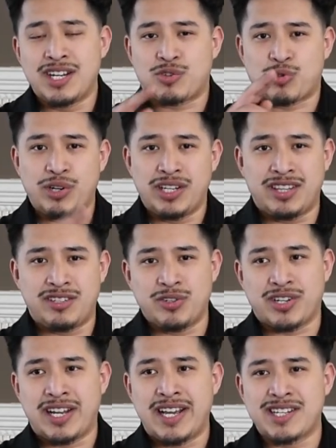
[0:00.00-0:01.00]
Treat
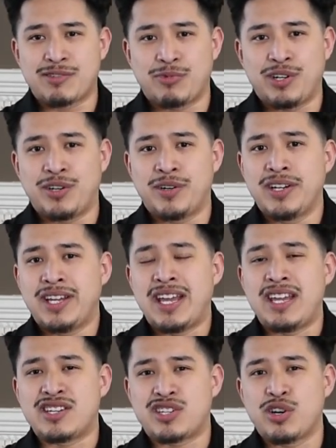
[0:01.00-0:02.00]
your clients well
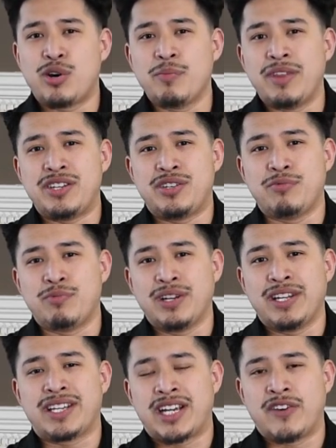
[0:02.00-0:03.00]
and show them that you
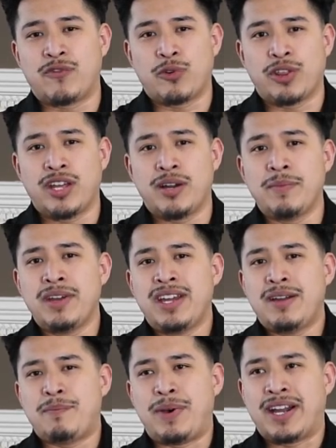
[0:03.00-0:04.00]
really care for them
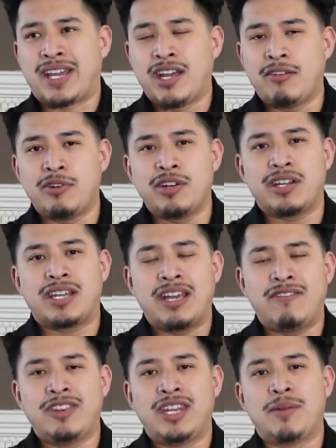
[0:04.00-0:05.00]
by
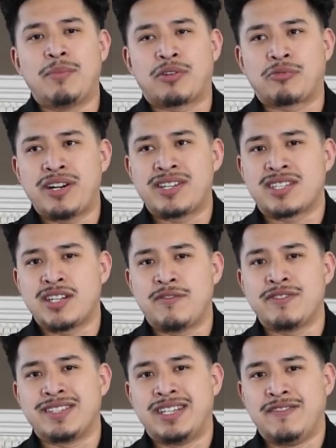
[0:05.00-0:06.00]
giving them a great
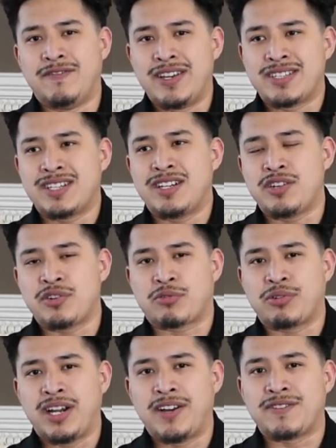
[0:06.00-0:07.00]
service and investing in your
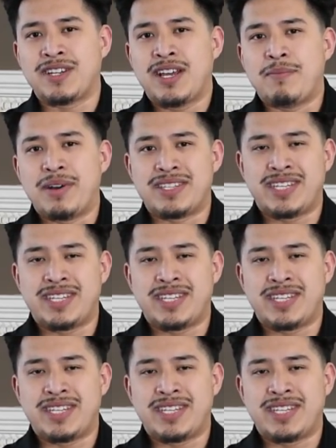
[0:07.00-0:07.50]
craft, by